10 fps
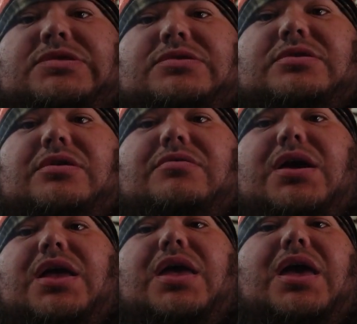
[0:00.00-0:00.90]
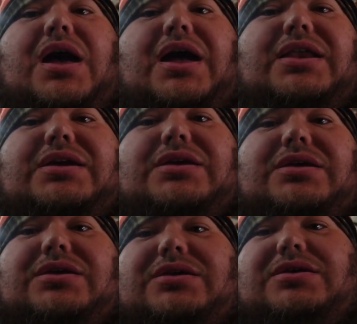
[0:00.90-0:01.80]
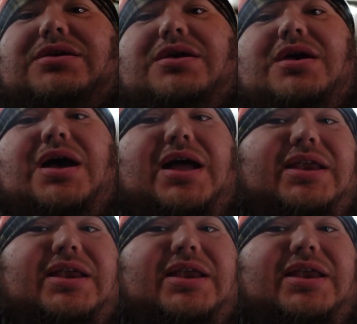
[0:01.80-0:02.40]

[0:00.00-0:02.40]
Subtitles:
all right. I had